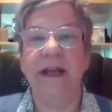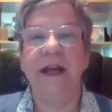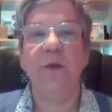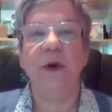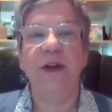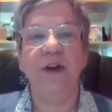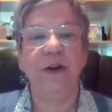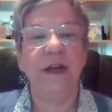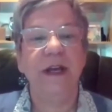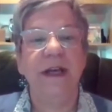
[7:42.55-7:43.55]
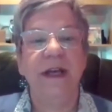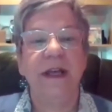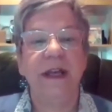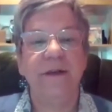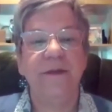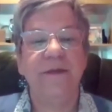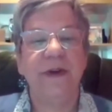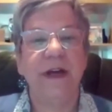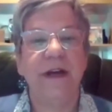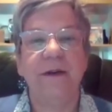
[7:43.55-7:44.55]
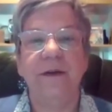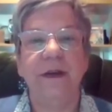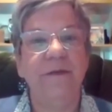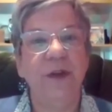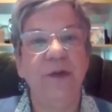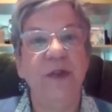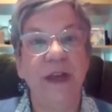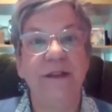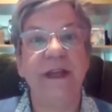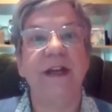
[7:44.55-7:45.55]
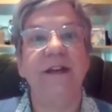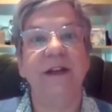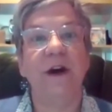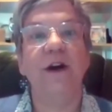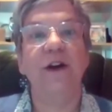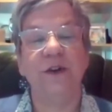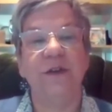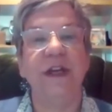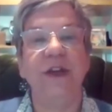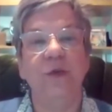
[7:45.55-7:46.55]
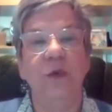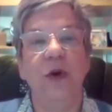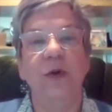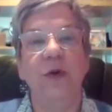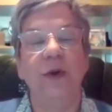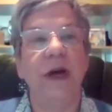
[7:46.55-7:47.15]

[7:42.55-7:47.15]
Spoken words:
And I wonder if you think that the article that you wrote,